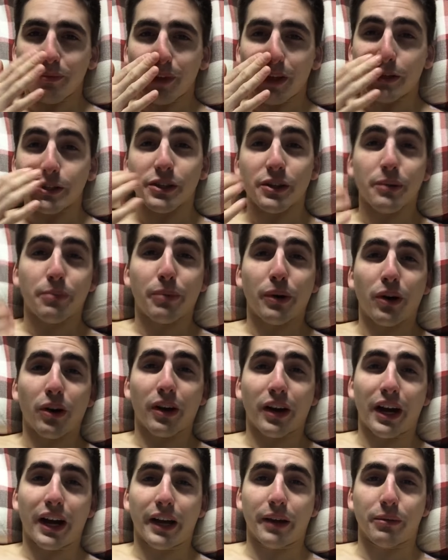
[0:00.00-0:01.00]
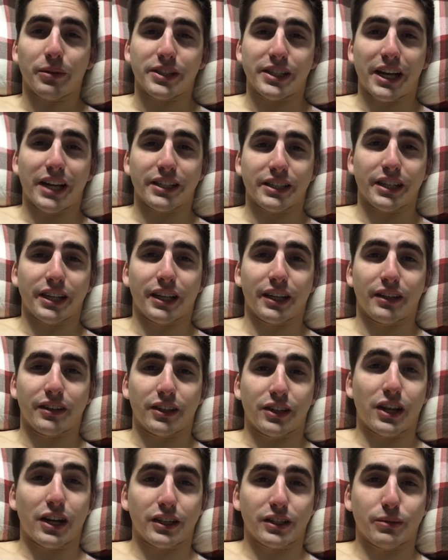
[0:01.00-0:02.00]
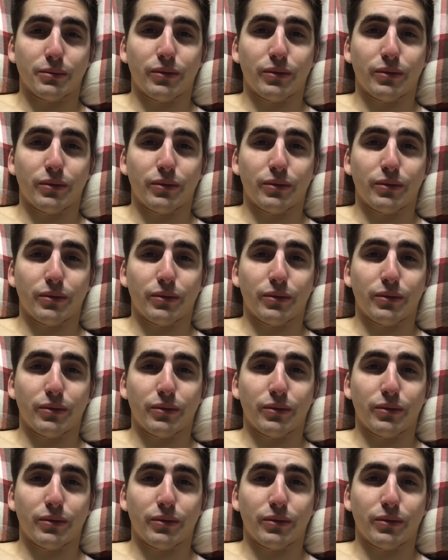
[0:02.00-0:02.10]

So the bar, I was asking the doctor